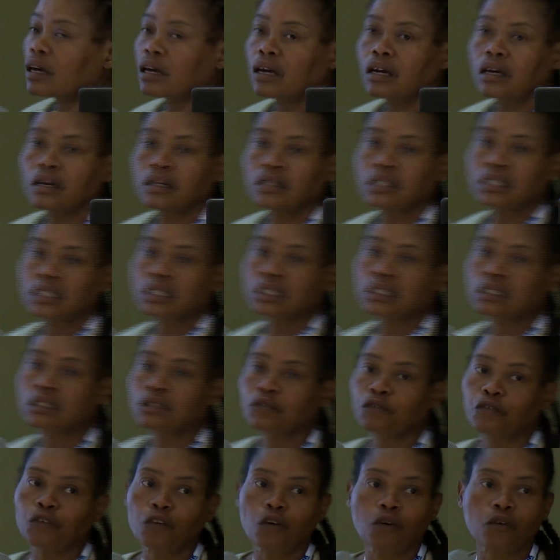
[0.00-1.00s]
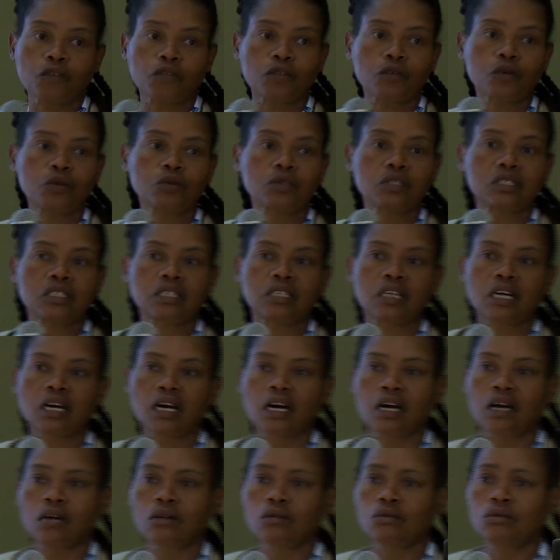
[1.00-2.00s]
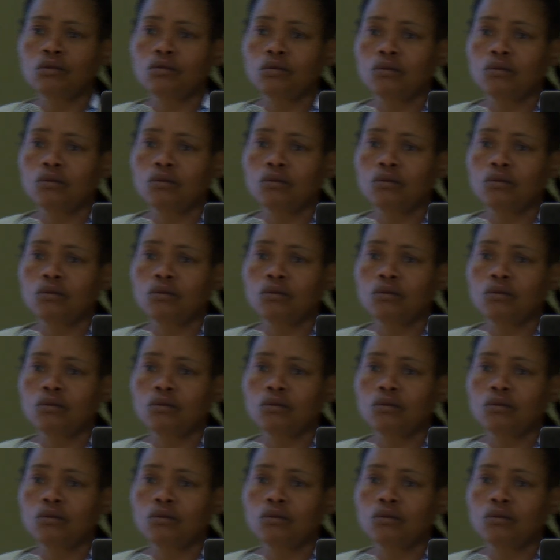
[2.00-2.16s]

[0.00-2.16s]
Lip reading: 64 of those in the Karoo.